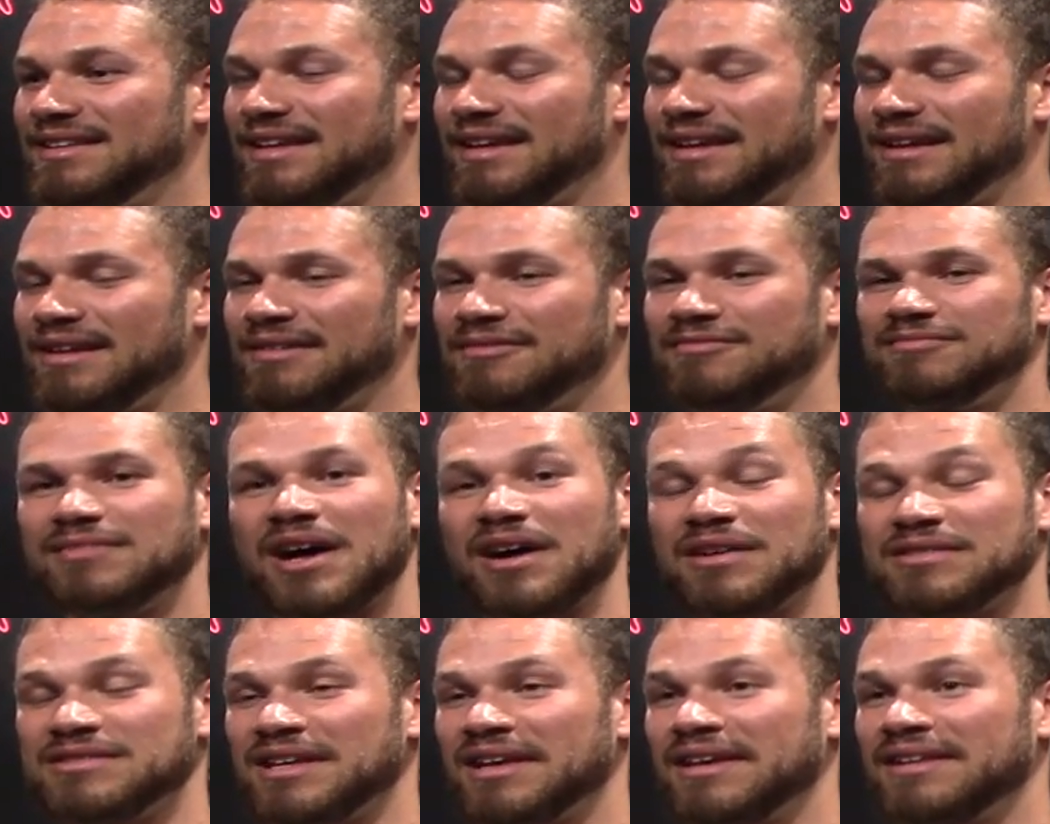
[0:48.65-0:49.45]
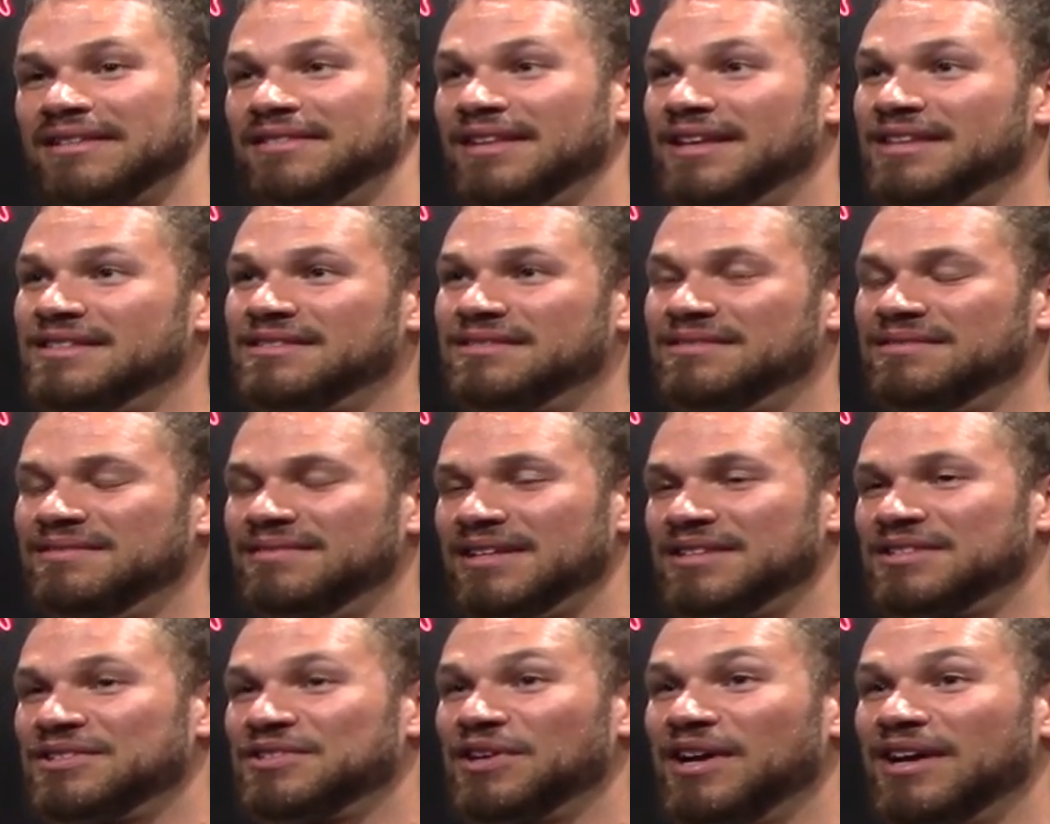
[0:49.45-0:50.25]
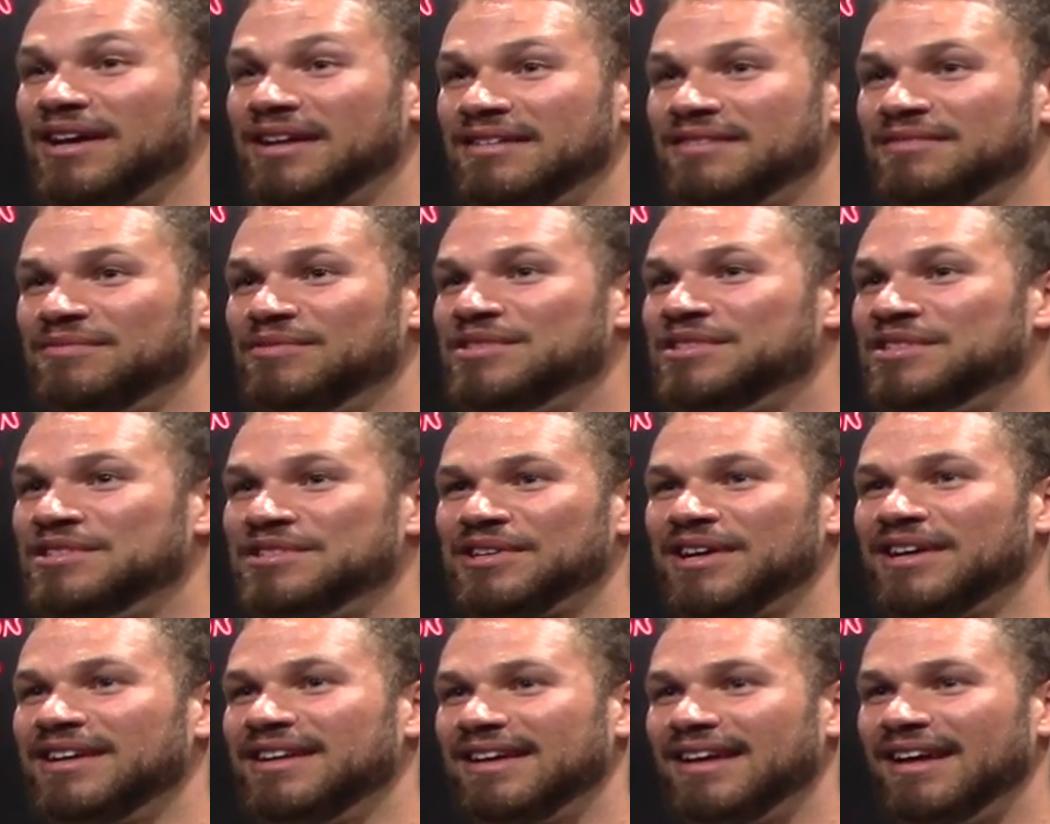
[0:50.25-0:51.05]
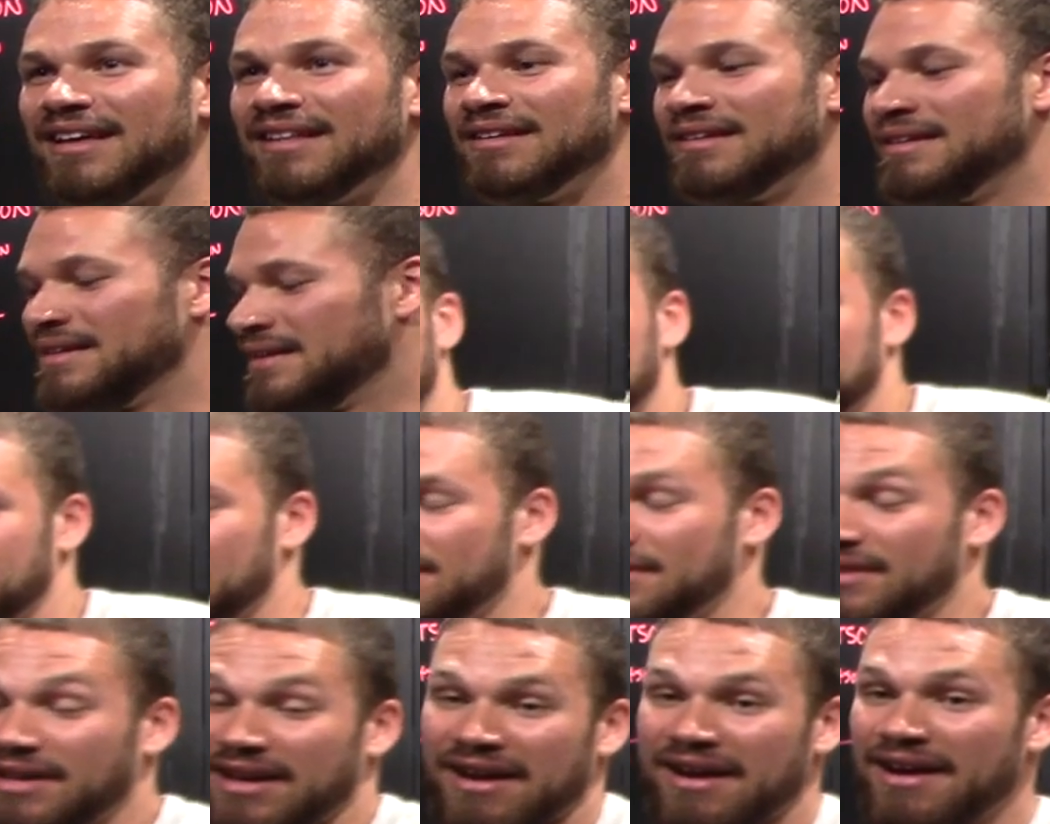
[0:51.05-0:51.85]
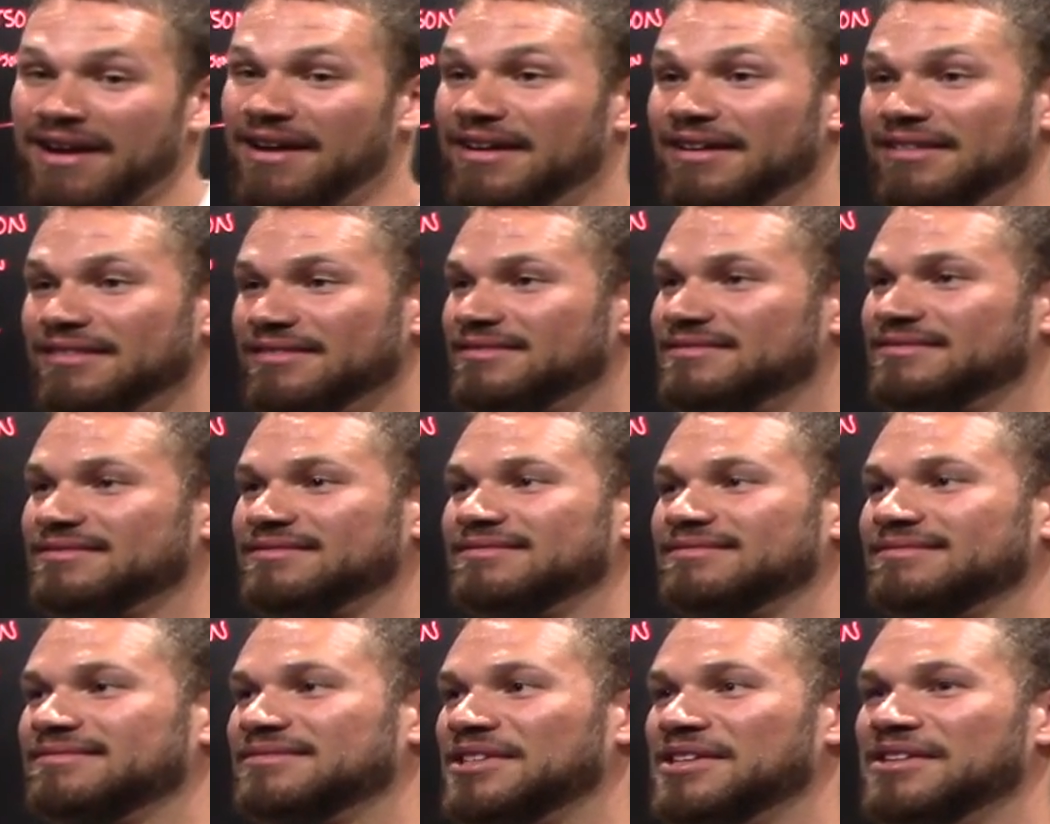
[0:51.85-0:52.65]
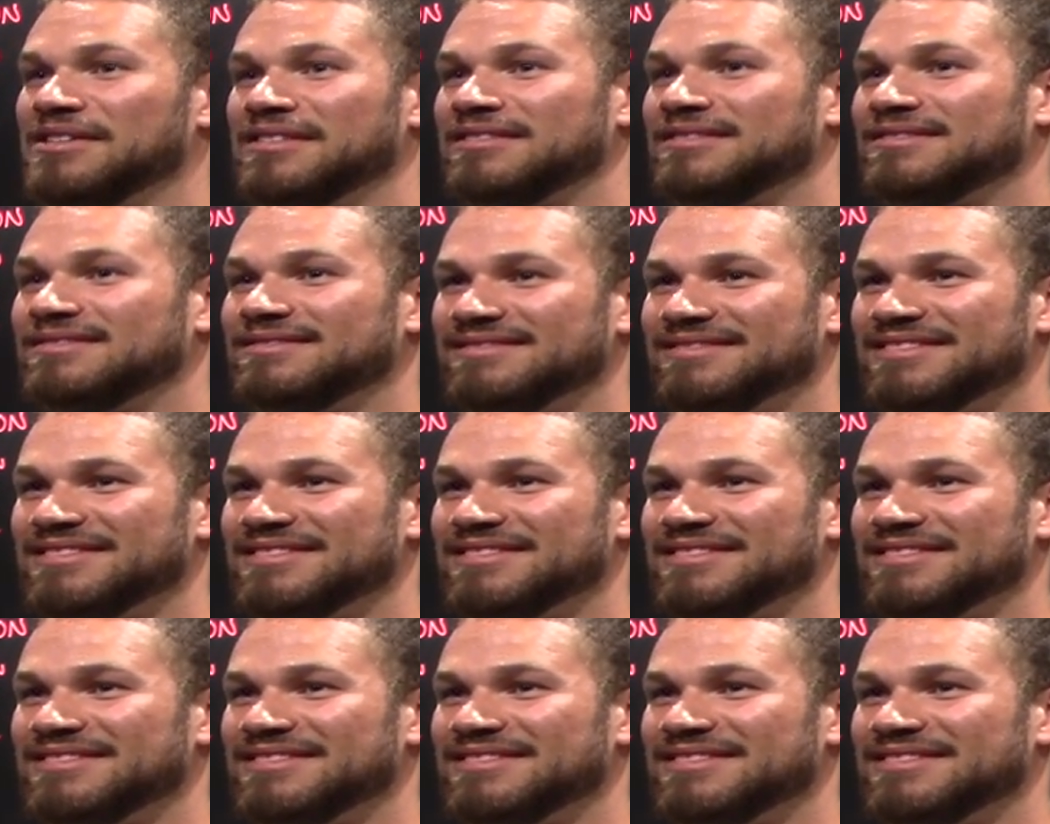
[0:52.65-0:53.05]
and then I was like, "Let's let's train. We should train together." He's like, "All right," sure.